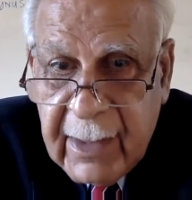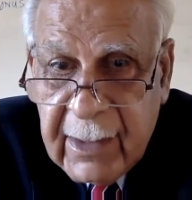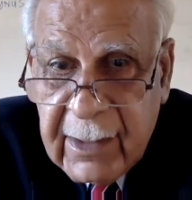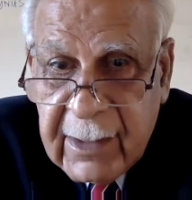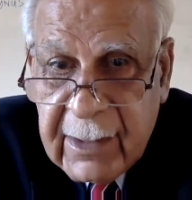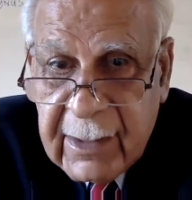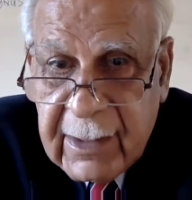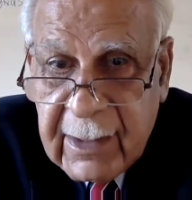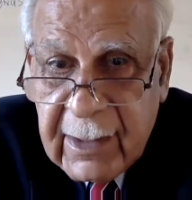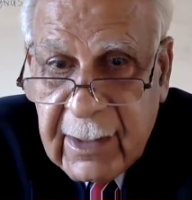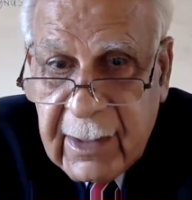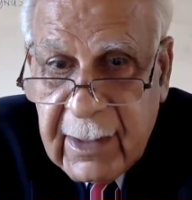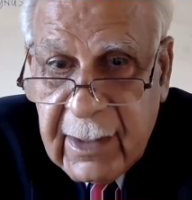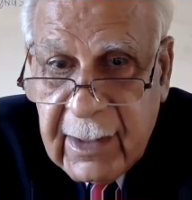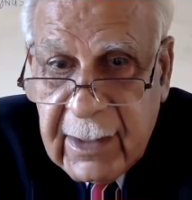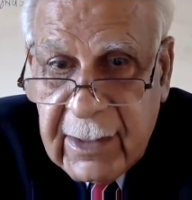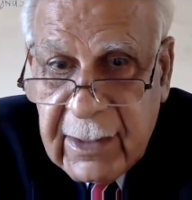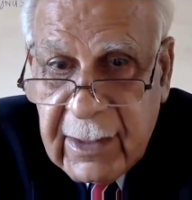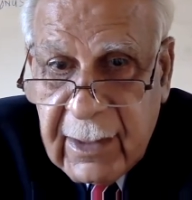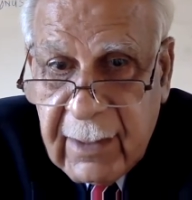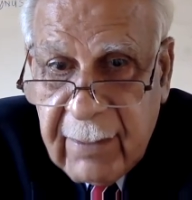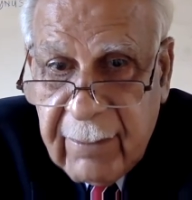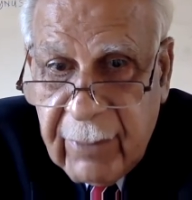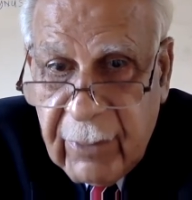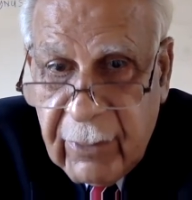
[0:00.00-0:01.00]

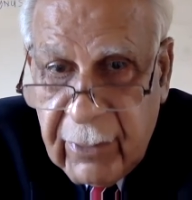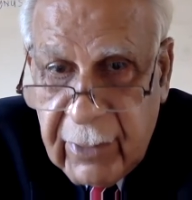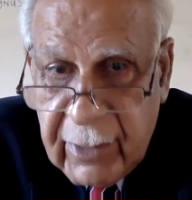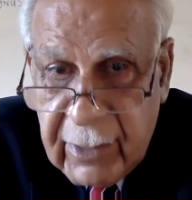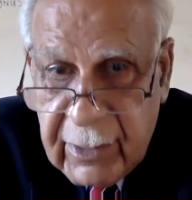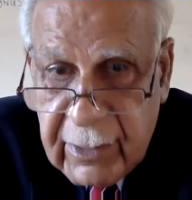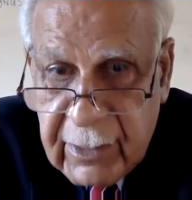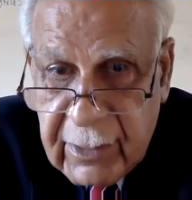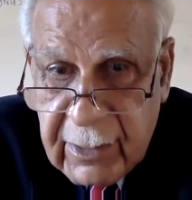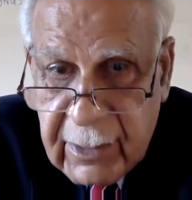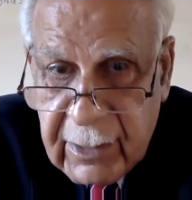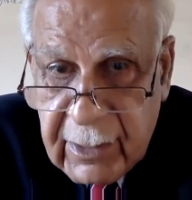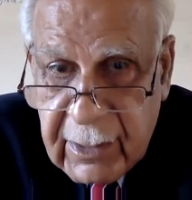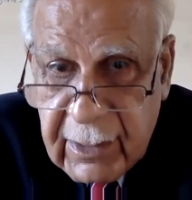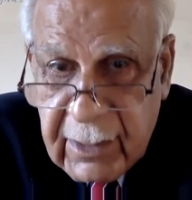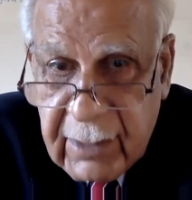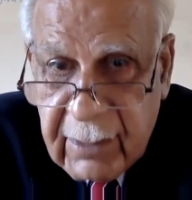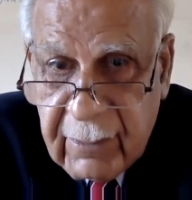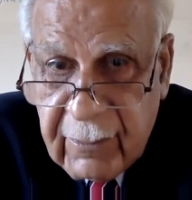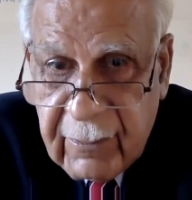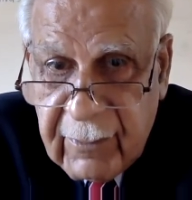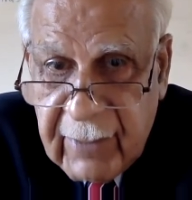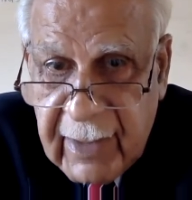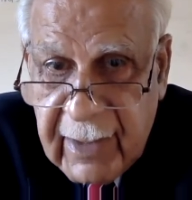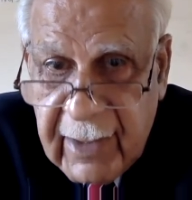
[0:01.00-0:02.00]
signature bonus. It's
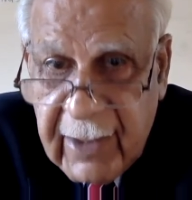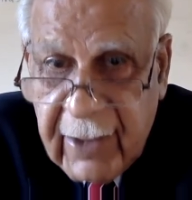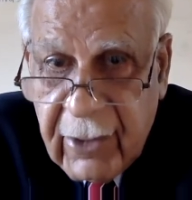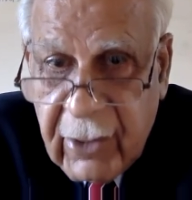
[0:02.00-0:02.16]
very